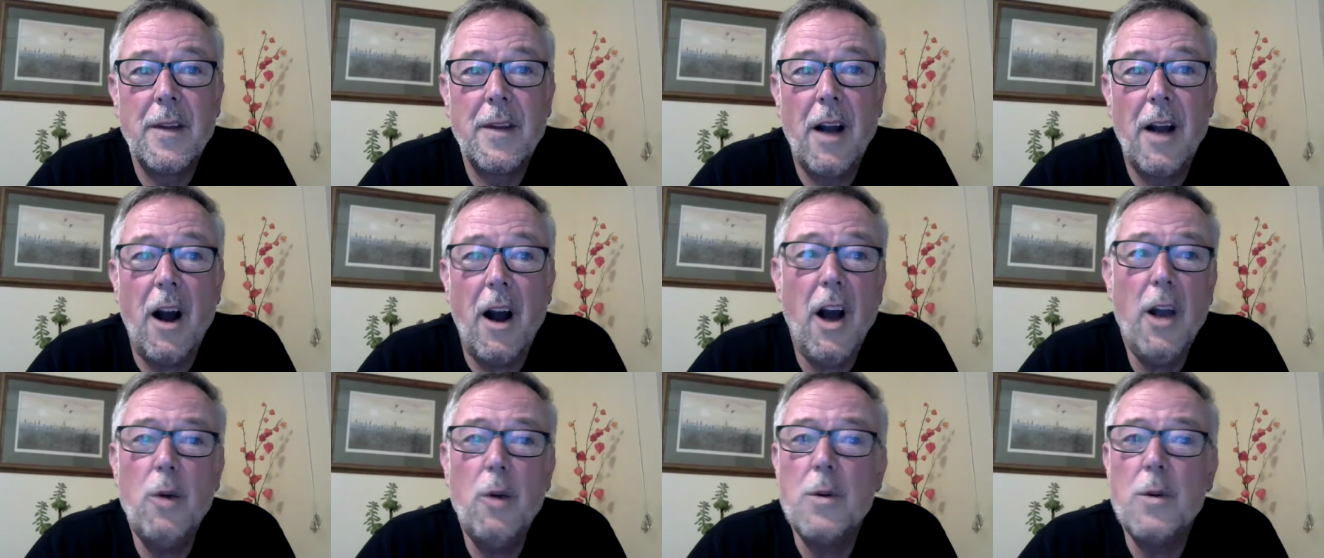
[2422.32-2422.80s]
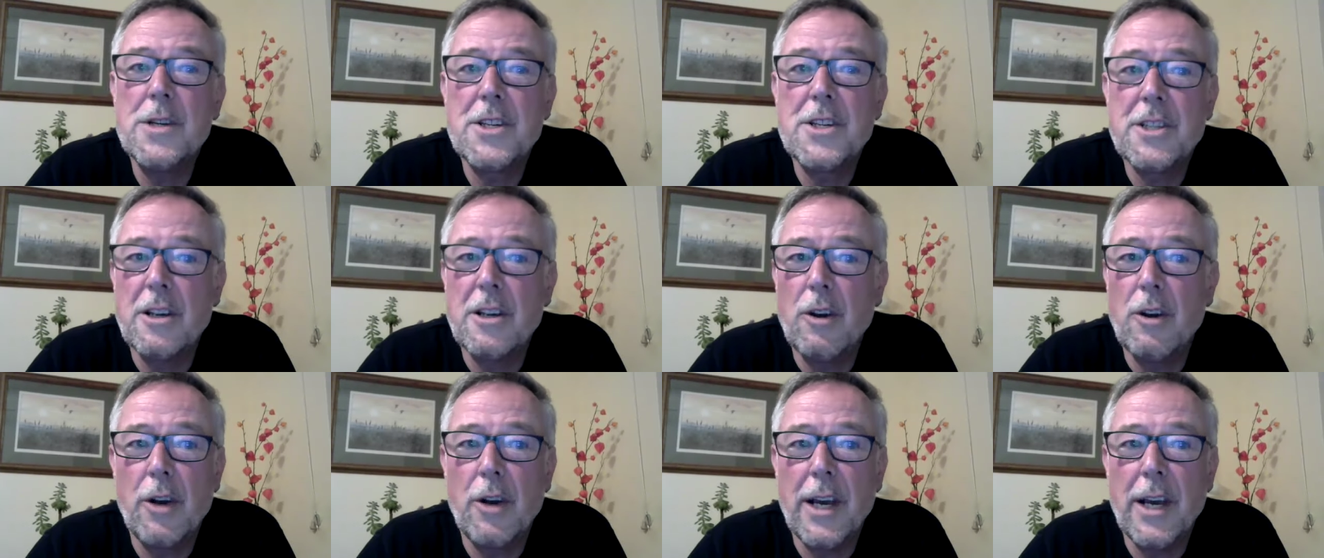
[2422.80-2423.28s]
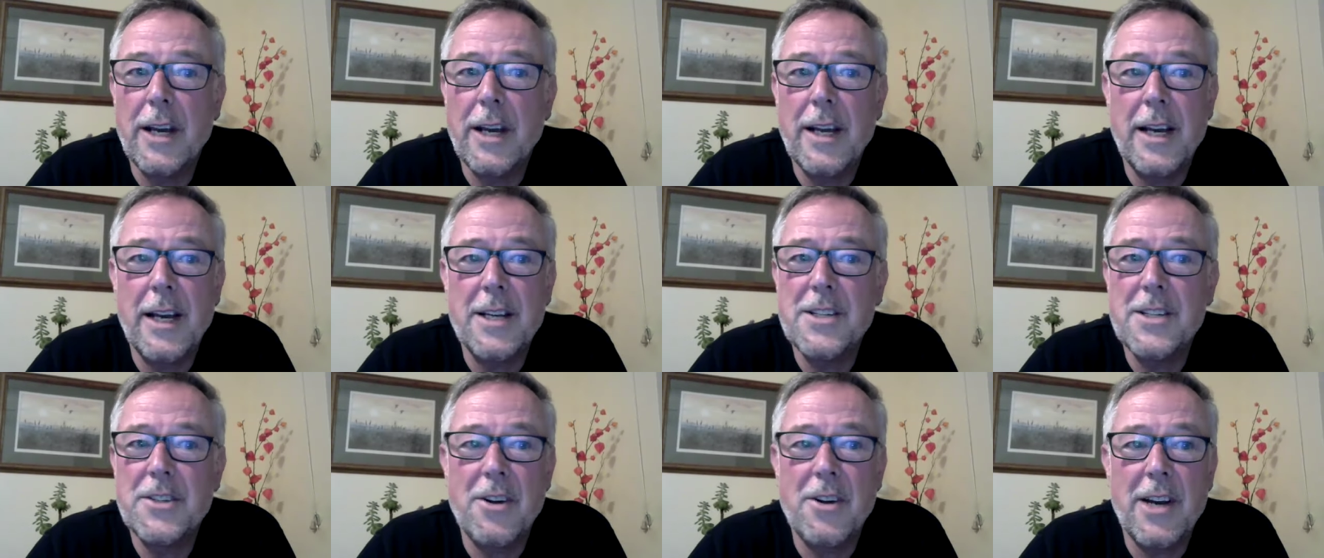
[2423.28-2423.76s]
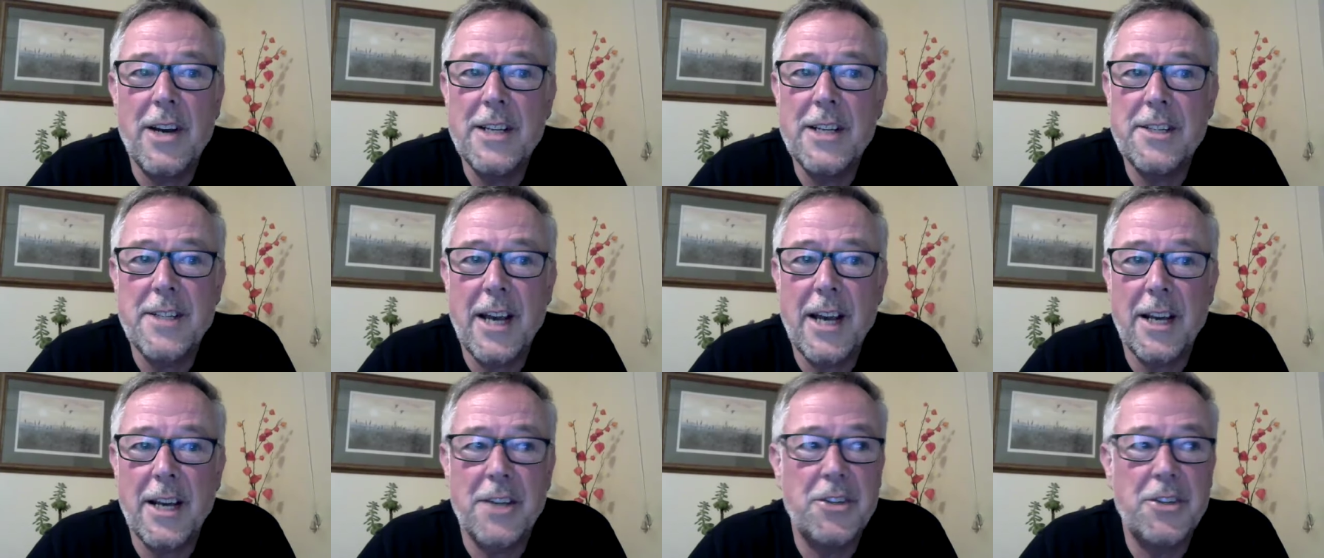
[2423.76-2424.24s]
I always look at it as
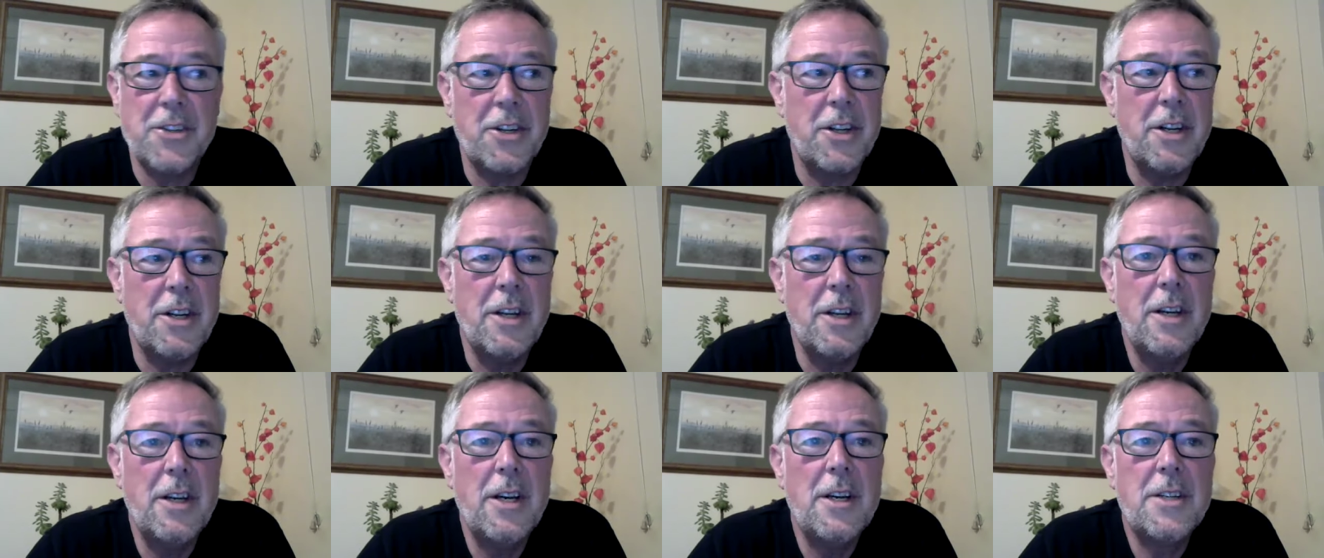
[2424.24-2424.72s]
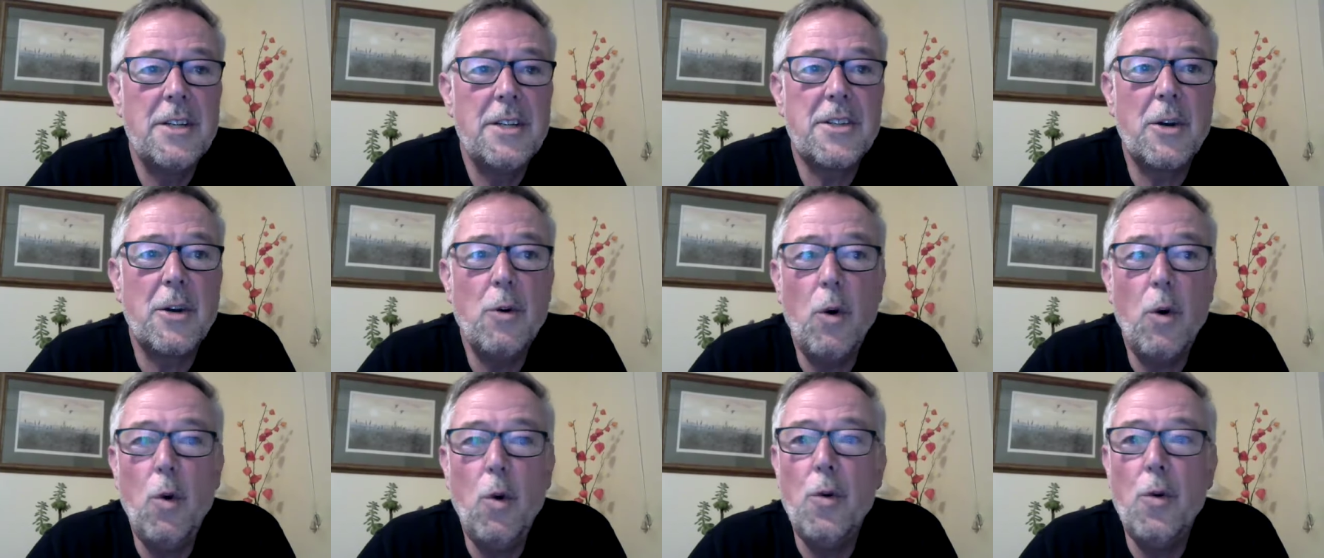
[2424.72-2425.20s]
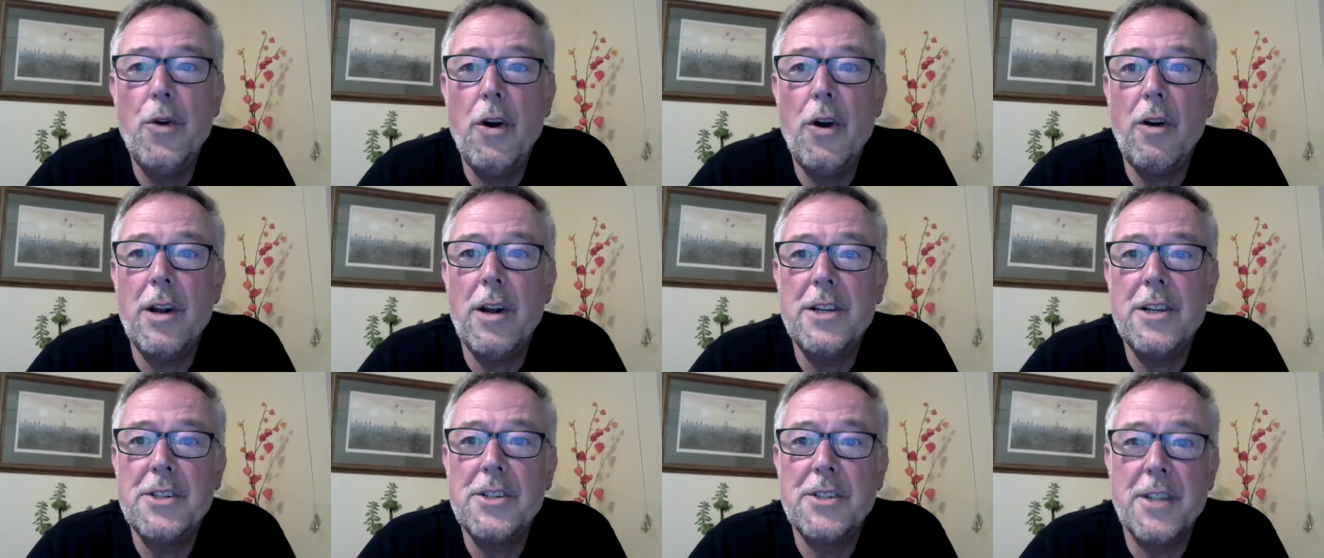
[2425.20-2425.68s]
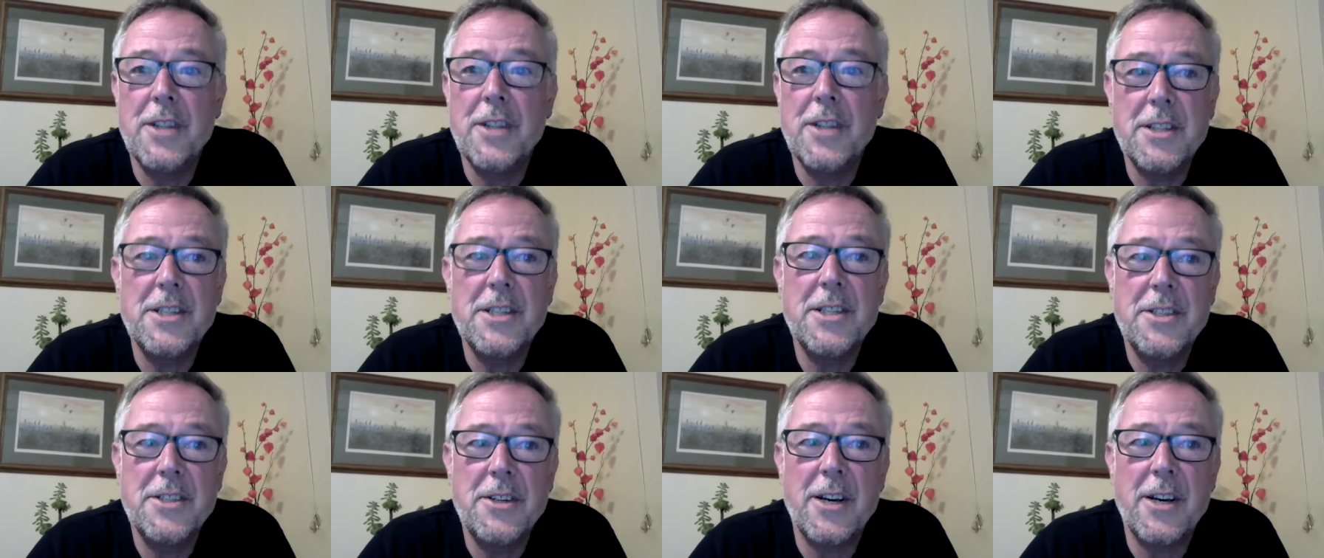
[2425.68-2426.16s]
dissection. So all knowledge does
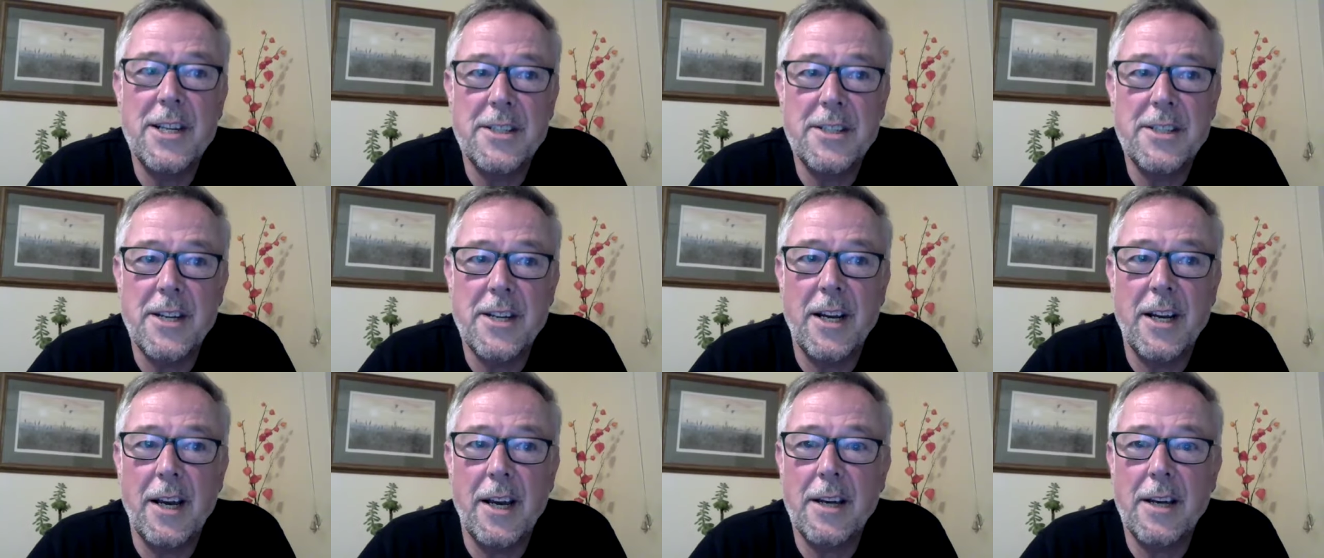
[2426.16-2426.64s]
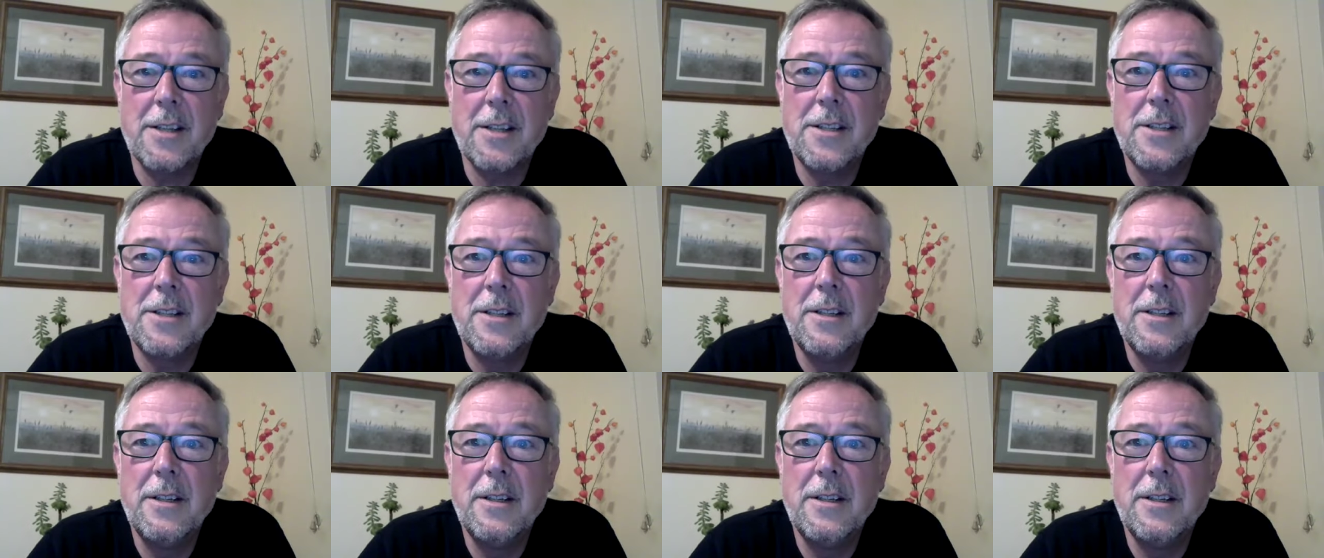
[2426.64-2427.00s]
is dissect.